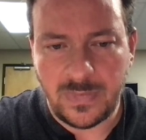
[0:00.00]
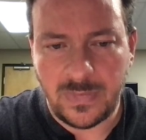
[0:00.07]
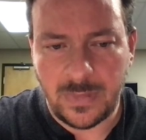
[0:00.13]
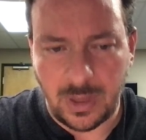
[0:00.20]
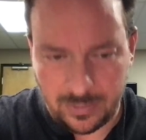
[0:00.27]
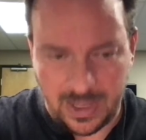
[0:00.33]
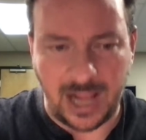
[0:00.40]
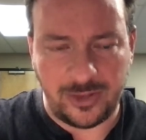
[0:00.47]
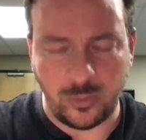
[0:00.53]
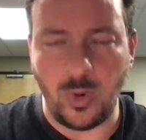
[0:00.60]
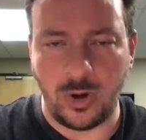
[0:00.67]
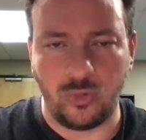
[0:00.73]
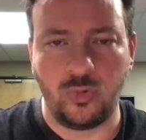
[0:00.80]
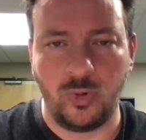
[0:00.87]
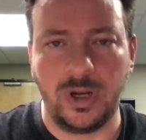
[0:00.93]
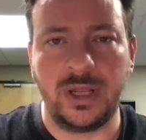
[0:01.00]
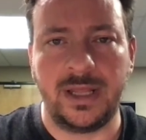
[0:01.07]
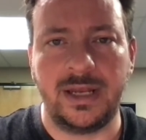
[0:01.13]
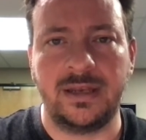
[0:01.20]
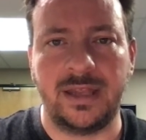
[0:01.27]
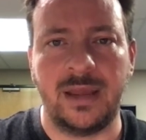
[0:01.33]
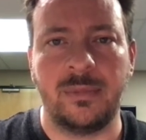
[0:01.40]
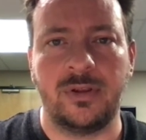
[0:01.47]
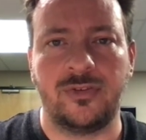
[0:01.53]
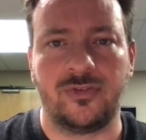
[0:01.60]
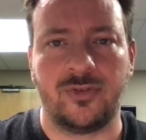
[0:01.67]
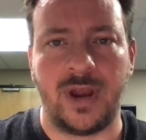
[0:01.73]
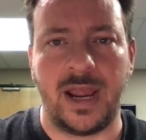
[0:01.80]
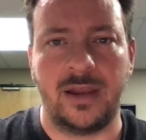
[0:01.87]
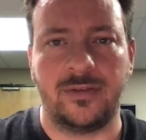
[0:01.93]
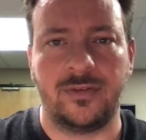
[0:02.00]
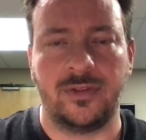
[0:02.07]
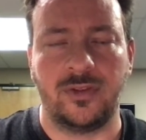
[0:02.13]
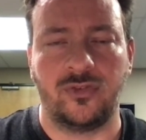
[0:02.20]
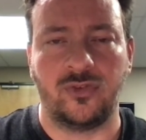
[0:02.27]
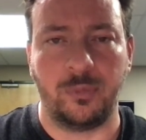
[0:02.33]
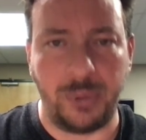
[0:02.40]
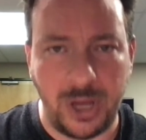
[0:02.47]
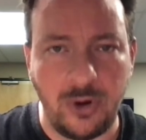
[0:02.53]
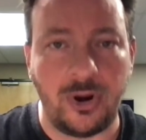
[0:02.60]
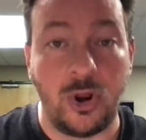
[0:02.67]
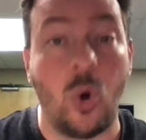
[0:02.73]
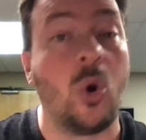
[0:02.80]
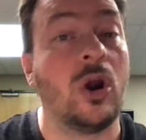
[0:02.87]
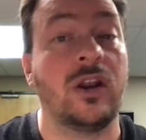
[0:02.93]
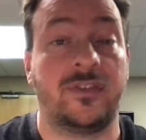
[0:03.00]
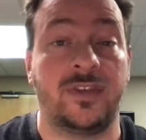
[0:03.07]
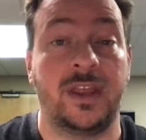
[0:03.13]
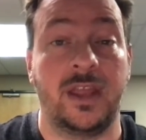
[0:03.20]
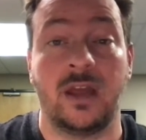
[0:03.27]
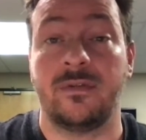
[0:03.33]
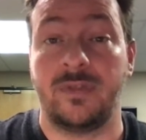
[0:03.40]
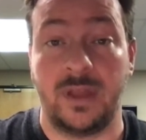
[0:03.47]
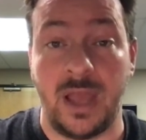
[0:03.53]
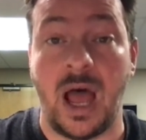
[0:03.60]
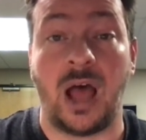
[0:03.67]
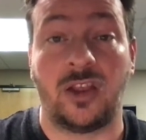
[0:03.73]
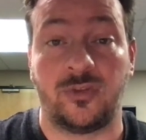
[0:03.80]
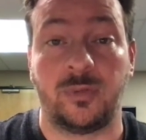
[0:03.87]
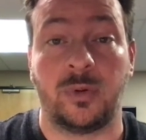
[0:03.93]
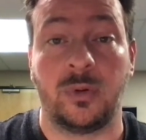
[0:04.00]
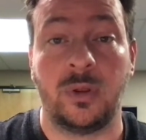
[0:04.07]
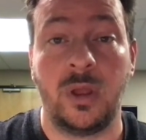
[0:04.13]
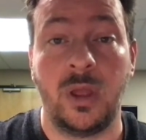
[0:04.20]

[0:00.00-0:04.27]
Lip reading: that's what really demonstrates the superiority of the gospel,